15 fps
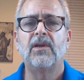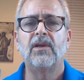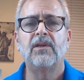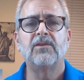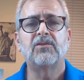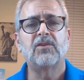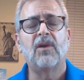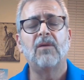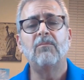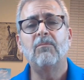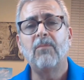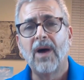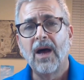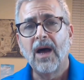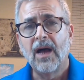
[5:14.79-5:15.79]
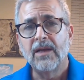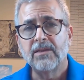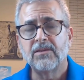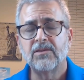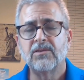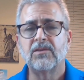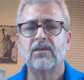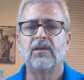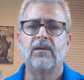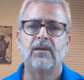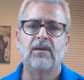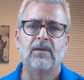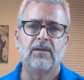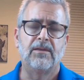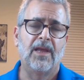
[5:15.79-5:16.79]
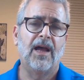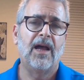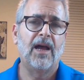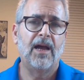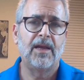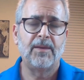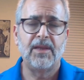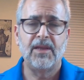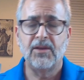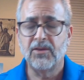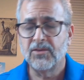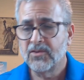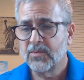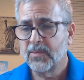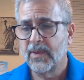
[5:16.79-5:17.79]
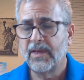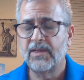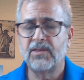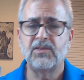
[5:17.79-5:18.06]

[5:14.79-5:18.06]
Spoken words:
some bonds in the high yield space,